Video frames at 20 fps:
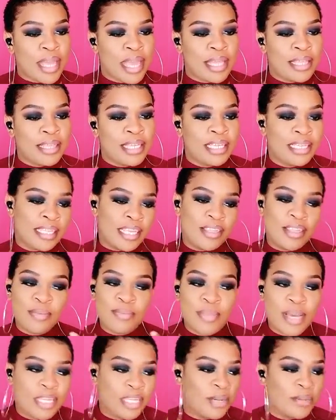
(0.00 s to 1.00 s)
there's nothing
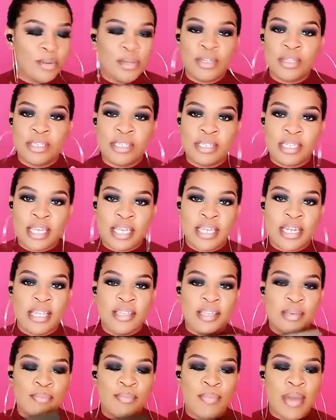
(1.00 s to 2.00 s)
much I'm going to say,
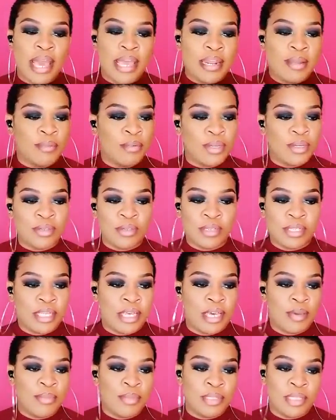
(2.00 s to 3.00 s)
nothing bad I'm going to say
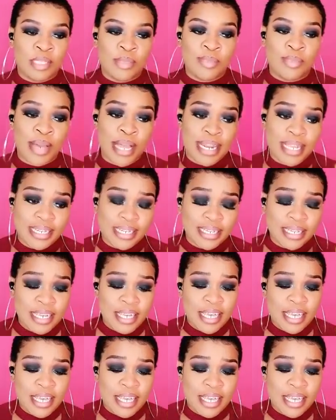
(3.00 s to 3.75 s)
about this palette.